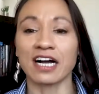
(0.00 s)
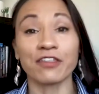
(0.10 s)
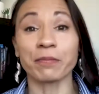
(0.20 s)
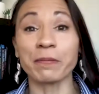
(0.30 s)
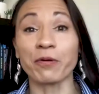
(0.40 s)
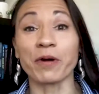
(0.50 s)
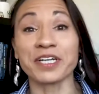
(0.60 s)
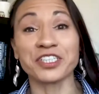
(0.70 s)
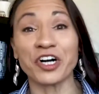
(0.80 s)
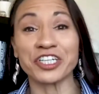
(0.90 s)
other people want to
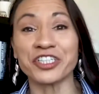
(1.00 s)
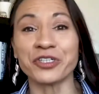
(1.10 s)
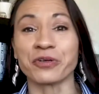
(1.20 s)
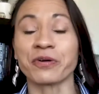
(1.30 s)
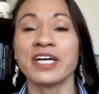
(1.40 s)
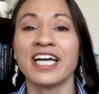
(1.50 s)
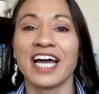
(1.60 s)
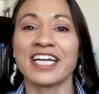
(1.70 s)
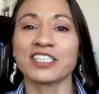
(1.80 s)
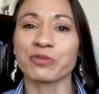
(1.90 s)
talk too.
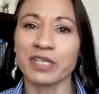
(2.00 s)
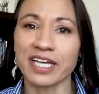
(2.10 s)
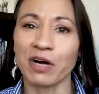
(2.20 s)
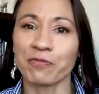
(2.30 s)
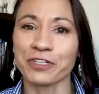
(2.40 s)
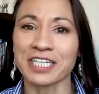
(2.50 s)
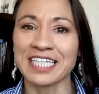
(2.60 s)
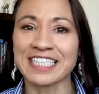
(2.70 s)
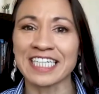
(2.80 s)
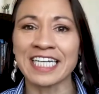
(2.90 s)
And it's really helpful to
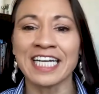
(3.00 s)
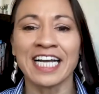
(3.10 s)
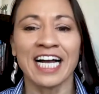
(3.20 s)
listen.